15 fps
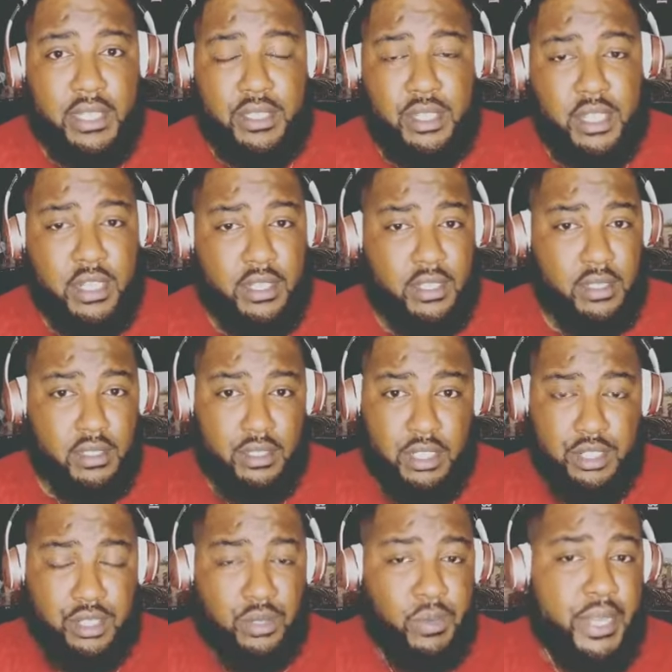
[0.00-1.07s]
into the
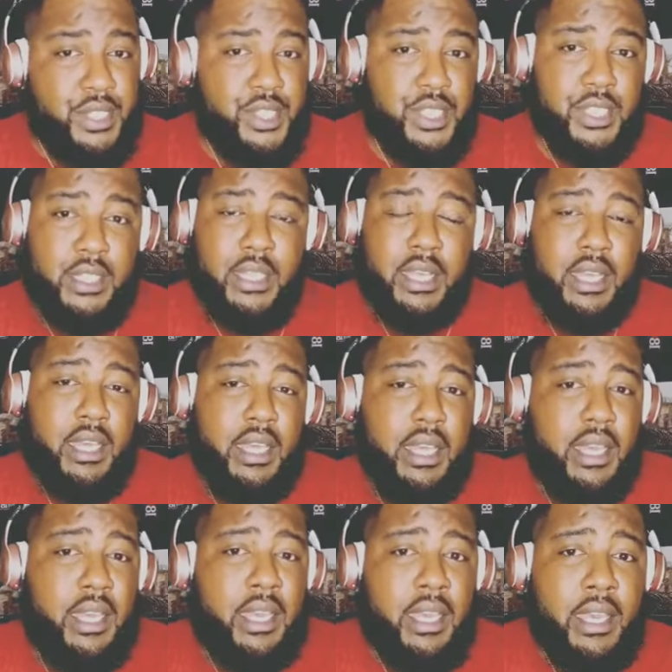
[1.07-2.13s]
situation
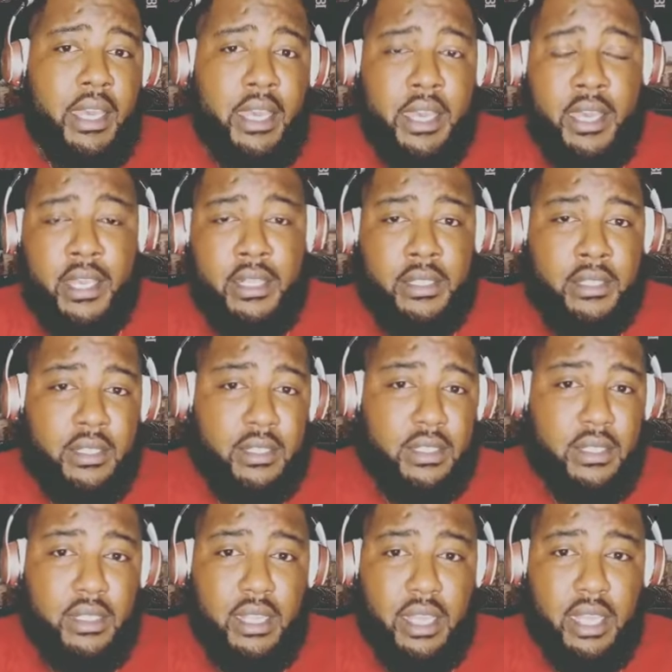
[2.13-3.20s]
and
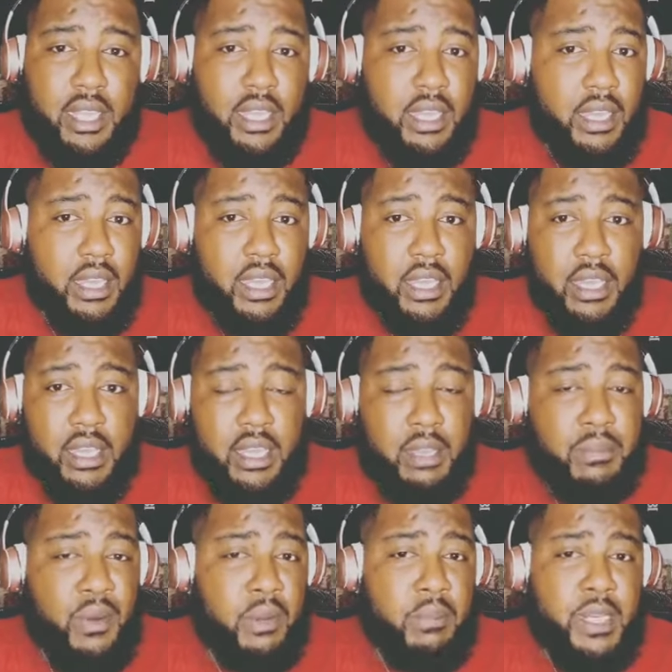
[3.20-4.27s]

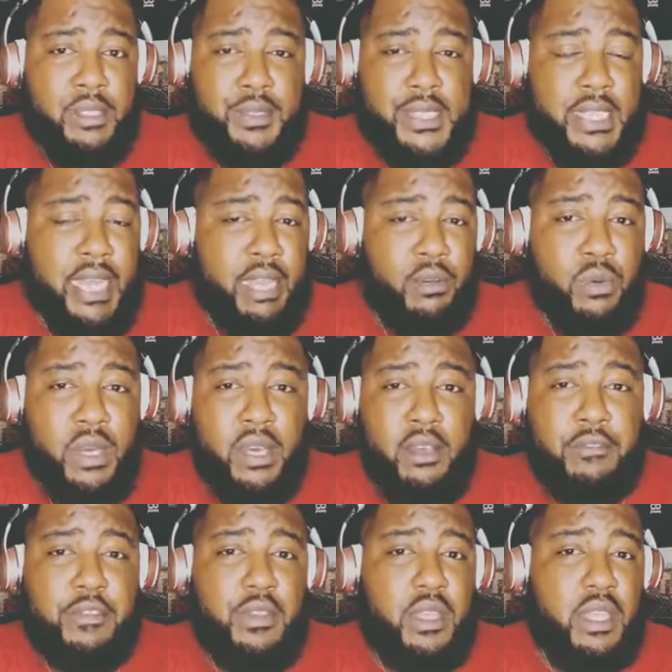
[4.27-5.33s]
he pretty much was like,
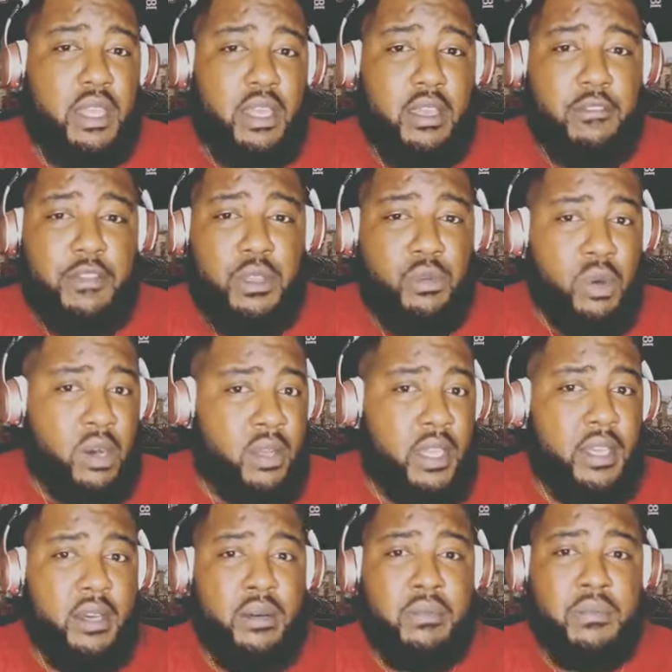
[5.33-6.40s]
well, if if you
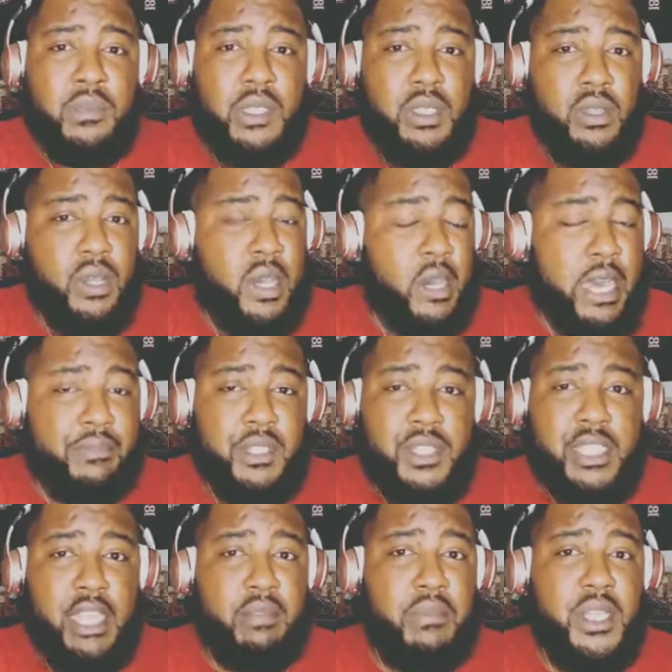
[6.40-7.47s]
want him, you're gonna have
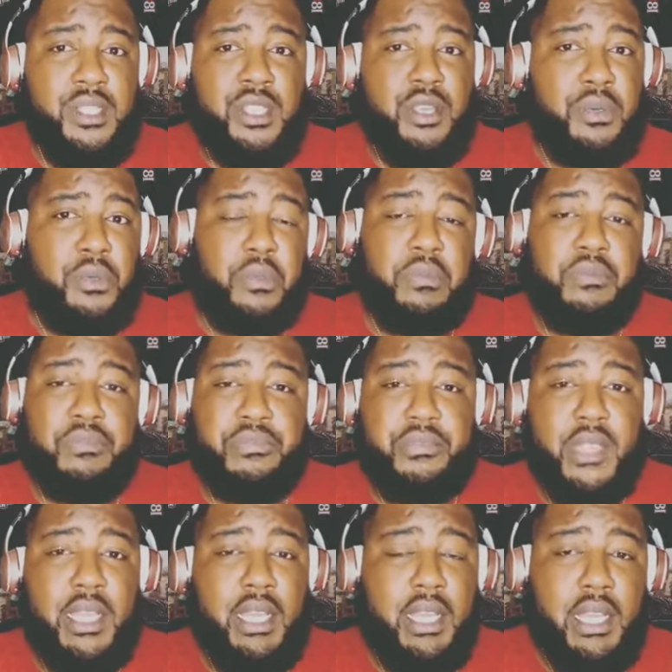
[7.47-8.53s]
to take me too.
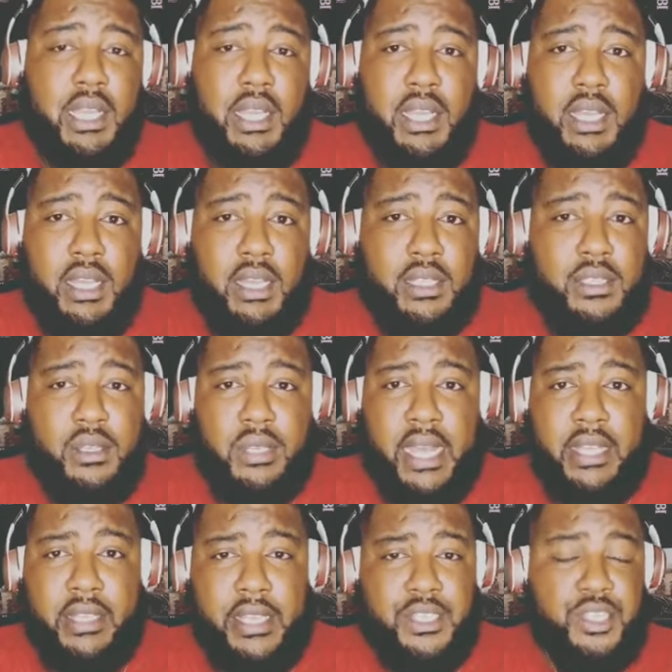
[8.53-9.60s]
So
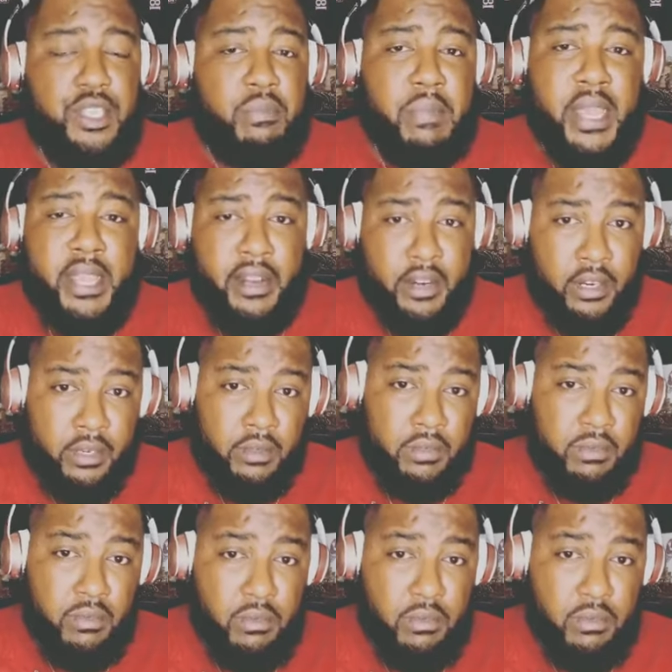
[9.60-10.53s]
they lynched the mayor